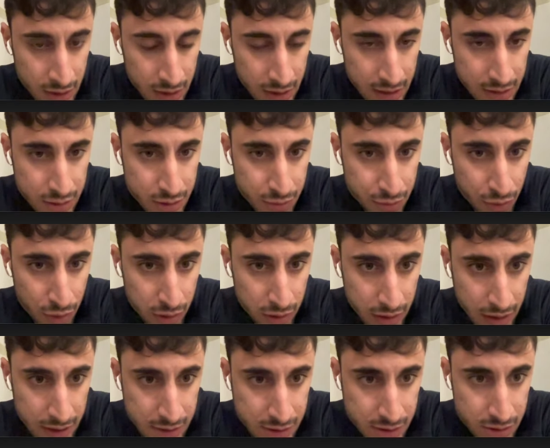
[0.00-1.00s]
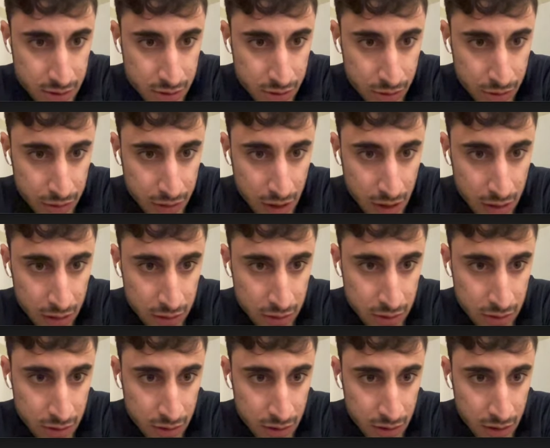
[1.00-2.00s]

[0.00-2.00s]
Is the vault licensed or not?